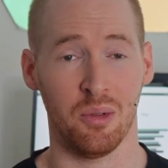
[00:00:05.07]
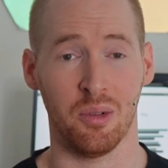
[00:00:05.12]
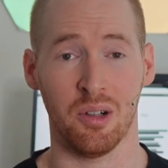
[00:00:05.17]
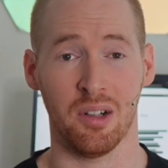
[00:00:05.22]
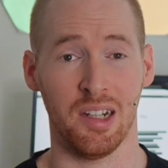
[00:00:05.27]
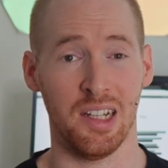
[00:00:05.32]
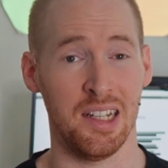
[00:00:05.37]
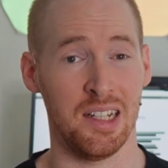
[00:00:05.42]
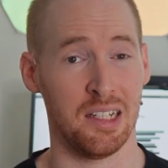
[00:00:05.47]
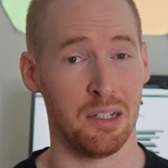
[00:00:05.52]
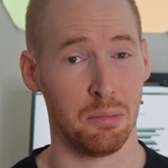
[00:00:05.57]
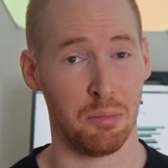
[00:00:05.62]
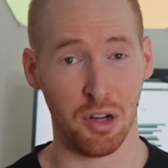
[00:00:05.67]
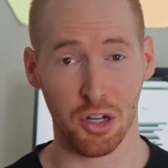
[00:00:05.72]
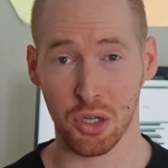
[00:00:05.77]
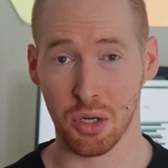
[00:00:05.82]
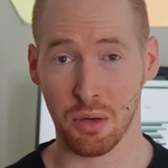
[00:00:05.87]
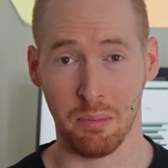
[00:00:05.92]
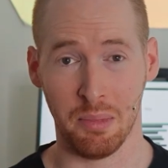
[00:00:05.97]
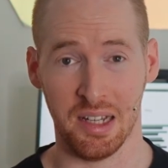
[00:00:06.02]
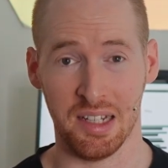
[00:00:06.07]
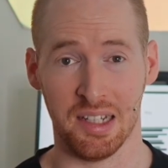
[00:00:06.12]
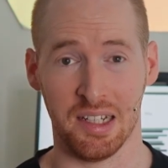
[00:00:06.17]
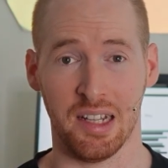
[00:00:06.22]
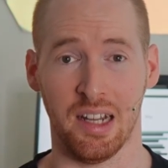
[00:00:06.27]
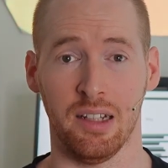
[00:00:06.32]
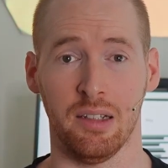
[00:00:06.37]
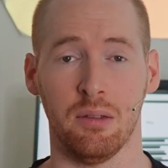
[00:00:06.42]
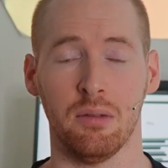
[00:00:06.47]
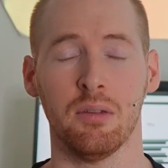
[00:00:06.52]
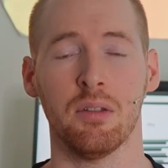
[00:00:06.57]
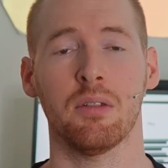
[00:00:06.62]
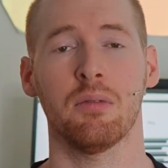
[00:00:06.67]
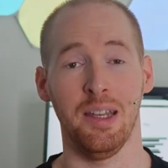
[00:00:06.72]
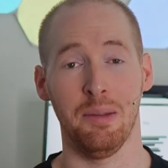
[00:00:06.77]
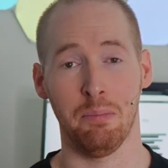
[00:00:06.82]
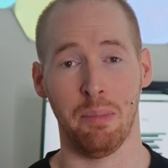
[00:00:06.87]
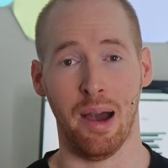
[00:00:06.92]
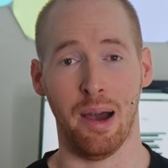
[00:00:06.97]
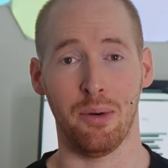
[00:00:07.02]
or expression-based titles
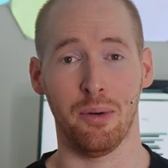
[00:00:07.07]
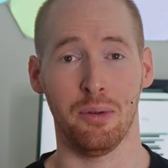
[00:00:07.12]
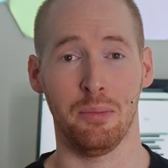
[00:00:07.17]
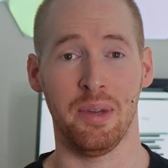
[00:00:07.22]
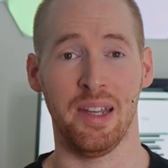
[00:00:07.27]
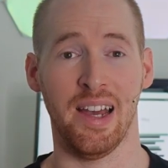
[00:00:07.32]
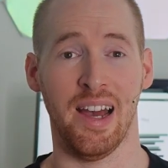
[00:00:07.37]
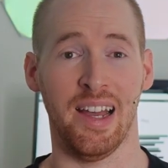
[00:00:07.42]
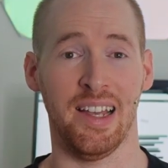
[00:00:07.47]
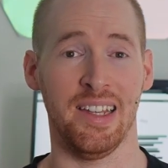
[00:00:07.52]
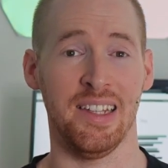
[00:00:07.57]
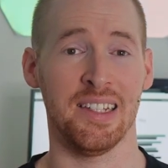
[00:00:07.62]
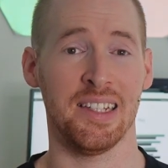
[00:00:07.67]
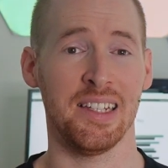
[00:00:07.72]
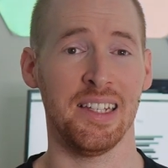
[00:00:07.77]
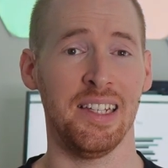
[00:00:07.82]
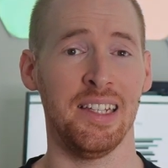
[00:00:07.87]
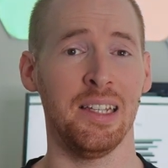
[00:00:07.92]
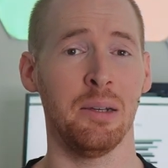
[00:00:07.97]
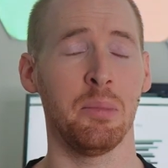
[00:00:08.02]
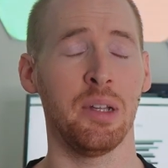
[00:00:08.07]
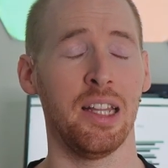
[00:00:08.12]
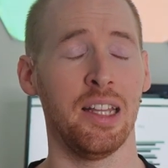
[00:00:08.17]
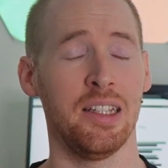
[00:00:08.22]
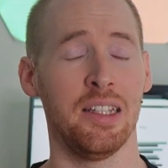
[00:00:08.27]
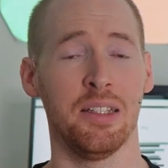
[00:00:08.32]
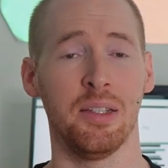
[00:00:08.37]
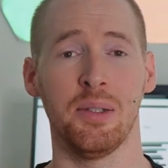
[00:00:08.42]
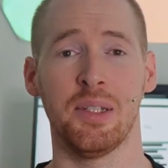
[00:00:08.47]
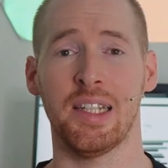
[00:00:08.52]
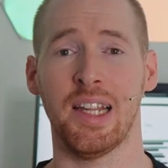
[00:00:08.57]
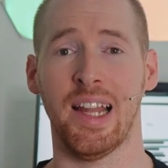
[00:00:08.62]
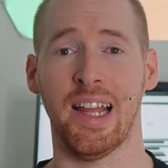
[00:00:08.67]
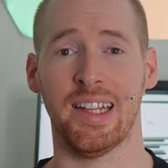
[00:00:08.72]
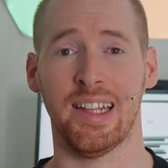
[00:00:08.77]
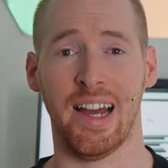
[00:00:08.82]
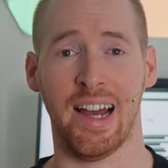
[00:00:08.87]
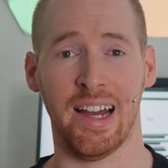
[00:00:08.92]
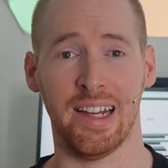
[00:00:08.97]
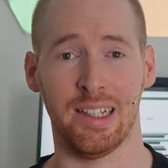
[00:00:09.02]
in Power BI is the inability to
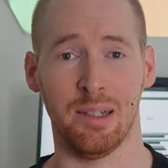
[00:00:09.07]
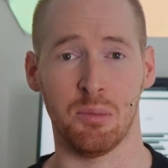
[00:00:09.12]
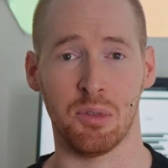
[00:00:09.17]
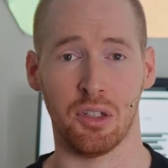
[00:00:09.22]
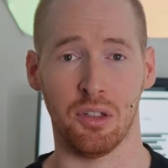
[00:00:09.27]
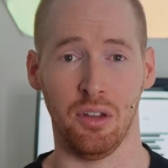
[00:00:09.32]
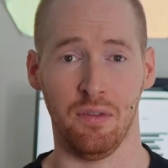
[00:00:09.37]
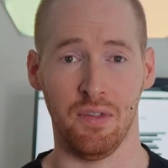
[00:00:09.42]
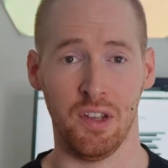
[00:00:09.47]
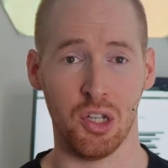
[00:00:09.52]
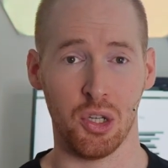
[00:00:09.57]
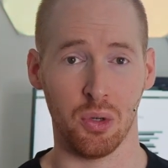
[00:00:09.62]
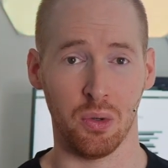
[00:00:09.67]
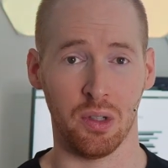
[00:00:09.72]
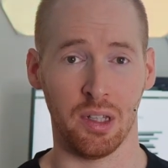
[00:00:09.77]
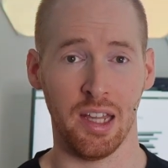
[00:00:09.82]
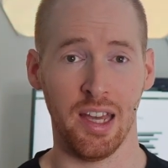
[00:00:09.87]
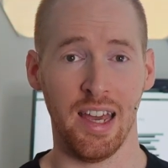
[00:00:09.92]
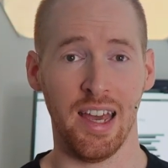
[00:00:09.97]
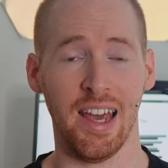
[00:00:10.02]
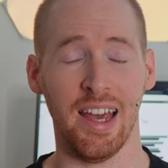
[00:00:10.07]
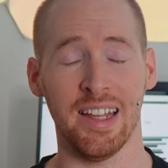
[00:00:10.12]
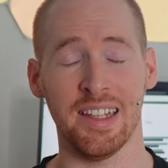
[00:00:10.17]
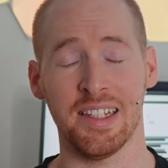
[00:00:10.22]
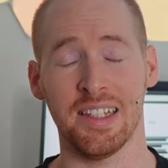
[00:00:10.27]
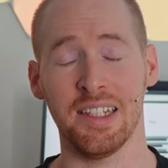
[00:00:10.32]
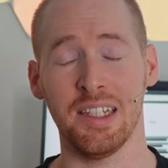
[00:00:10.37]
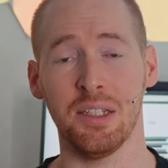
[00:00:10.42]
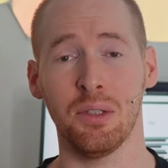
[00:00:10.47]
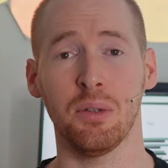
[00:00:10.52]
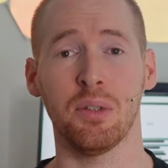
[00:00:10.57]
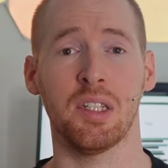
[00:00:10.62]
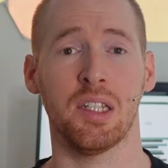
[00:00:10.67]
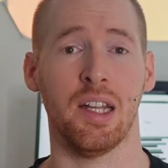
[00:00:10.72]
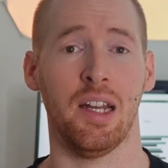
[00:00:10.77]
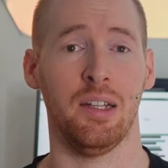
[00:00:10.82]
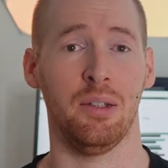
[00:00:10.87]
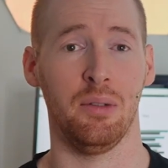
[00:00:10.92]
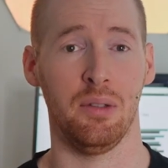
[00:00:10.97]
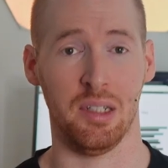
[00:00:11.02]
select items on the visual and see those
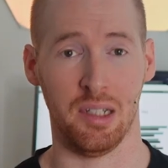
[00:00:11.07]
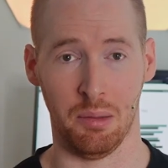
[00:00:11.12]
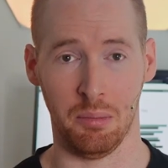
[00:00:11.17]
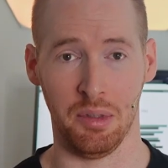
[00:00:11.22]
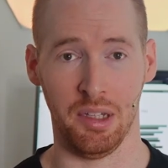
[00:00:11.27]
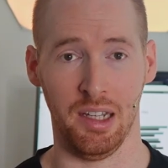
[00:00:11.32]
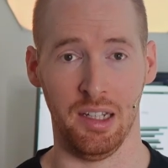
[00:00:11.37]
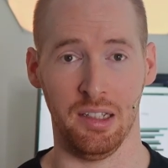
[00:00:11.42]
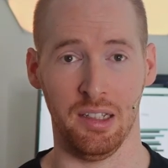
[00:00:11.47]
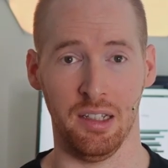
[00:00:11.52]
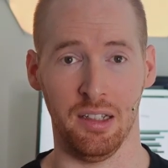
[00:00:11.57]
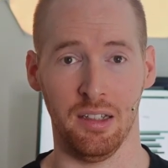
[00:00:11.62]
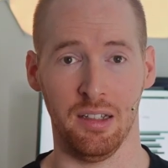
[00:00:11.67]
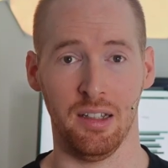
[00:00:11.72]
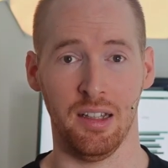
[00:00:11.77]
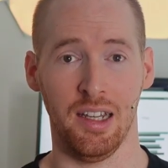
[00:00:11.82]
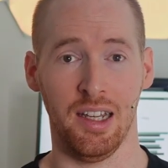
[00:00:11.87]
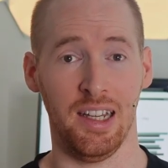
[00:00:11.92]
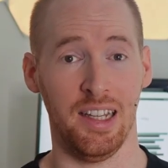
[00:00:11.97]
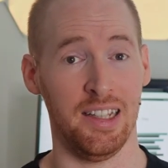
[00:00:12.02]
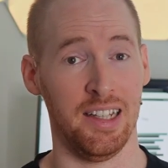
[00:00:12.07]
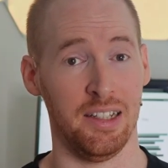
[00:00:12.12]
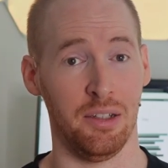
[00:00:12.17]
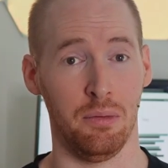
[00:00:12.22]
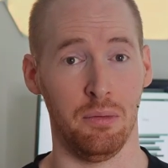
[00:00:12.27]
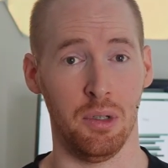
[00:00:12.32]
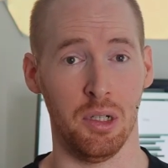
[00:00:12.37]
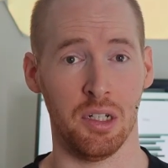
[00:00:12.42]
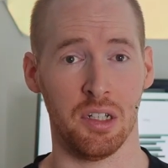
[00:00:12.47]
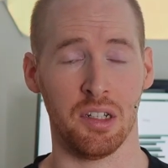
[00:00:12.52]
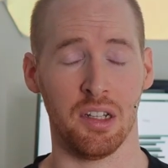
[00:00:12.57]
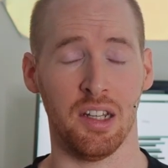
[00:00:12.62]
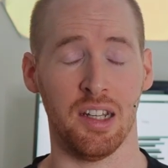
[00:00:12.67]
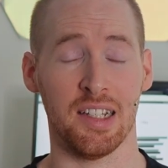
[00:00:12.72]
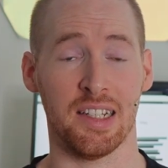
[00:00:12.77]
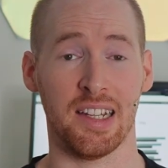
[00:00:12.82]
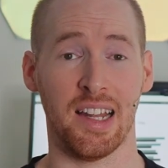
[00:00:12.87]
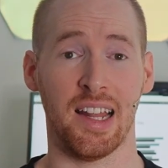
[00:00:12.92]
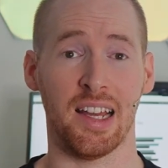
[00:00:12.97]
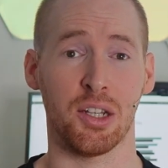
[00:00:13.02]
titles updated. In other words,
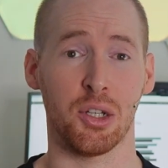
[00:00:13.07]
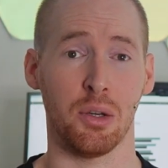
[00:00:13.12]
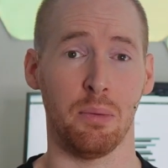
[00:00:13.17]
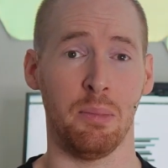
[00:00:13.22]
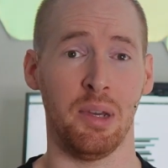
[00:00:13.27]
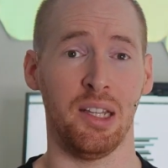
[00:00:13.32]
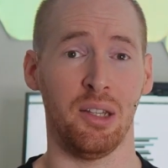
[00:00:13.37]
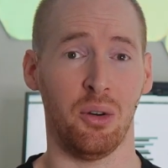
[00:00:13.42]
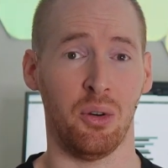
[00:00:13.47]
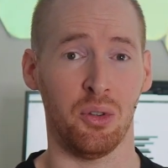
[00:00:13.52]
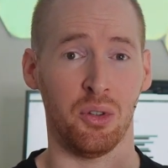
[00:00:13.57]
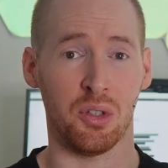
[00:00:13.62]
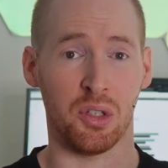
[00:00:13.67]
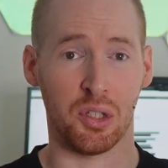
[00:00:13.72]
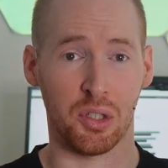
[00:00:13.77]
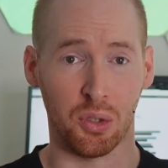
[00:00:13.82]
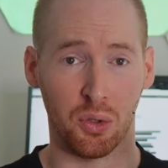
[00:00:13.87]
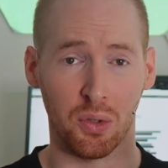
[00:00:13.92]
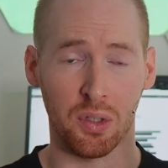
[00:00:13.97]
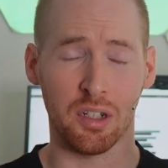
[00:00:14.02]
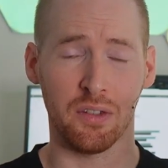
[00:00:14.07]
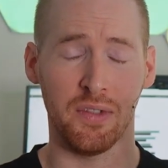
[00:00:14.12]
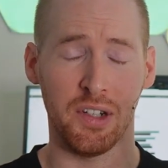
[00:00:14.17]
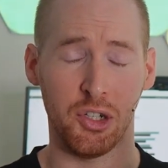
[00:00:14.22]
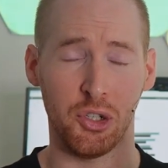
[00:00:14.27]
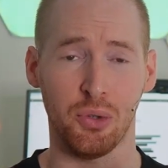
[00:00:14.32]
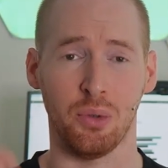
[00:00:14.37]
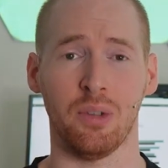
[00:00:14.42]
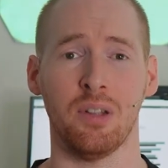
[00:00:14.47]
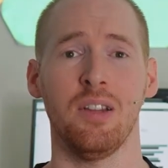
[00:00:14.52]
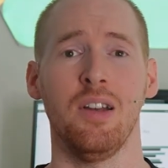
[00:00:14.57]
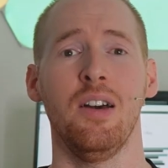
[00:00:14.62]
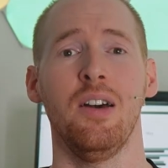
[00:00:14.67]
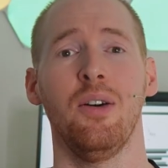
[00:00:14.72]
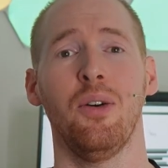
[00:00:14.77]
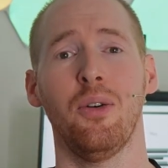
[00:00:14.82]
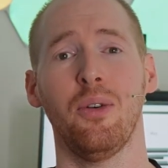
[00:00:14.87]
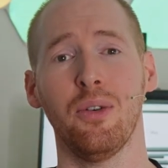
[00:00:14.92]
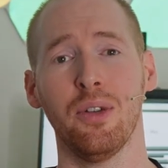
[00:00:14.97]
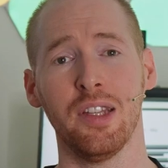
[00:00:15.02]
a selection made on the source visual
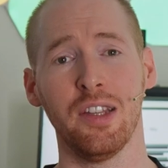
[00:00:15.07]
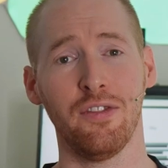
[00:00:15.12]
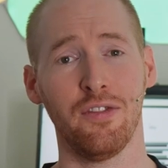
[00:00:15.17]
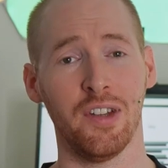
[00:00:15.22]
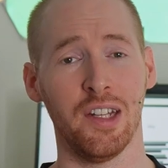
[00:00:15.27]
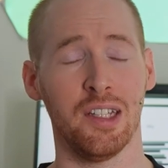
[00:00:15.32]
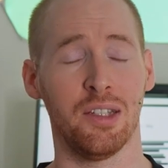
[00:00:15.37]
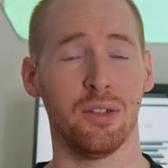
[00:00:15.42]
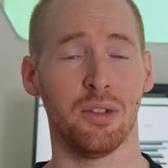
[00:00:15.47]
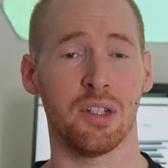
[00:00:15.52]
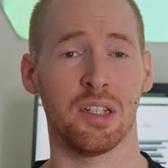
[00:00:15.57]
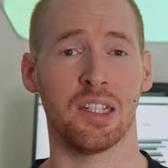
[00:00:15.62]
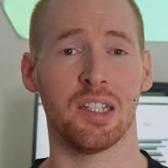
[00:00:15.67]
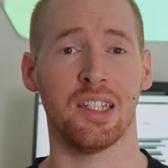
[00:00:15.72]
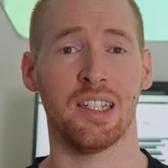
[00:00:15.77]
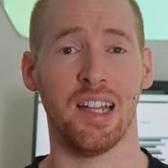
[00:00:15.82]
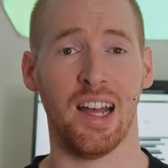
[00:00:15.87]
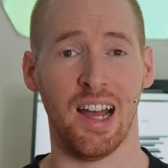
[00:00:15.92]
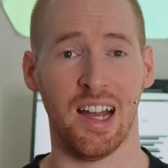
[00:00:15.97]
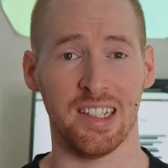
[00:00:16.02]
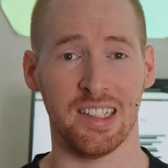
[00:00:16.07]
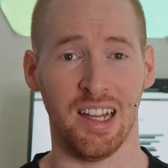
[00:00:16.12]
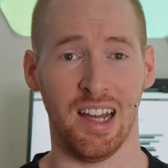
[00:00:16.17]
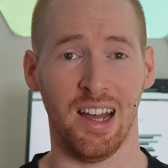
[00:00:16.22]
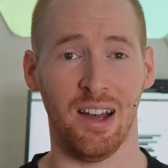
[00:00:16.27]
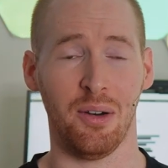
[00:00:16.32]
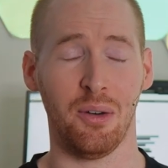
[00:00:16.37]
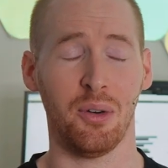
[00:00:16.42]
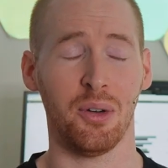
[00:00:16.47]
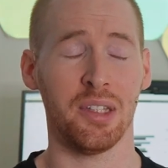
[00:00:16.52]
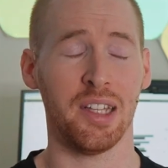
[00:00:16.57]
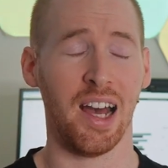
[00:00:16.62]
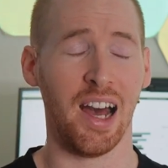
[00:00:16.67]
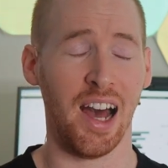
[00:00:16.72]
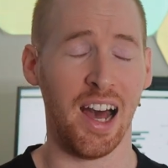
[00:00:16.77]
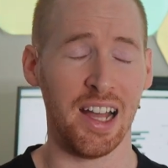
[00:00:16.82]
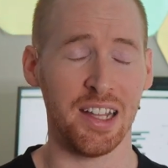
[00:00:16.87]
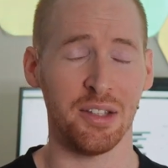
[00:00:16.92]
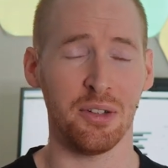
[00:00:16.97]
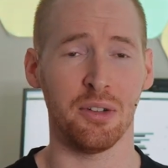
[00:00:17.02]
only filters data on
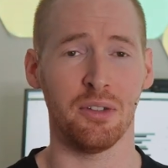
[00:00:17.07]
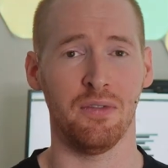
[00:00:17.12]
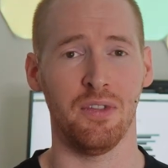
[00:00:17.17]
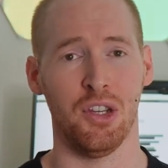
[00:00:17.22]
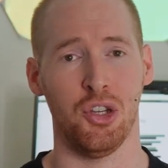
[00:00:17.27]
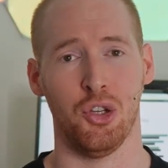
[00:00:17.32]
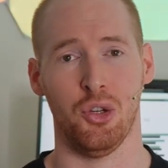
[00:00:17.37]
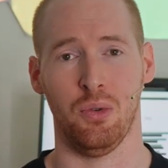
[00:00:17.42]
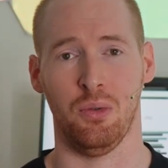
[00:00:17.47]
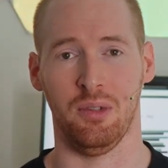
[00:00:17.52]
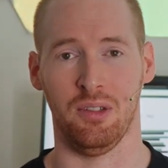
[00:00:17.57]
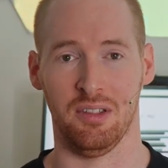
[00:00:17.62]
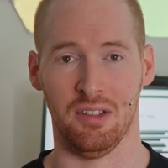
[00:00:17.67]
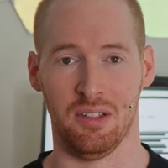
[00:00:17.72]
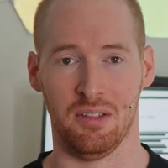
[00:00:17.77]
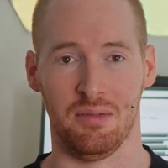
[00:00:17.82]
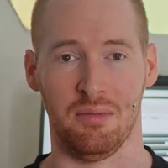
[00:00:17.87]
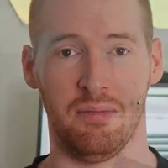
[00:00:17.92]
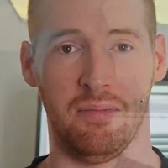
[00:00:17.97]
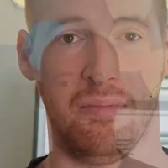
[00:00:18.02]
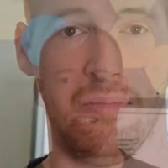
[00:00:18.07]
other visuals.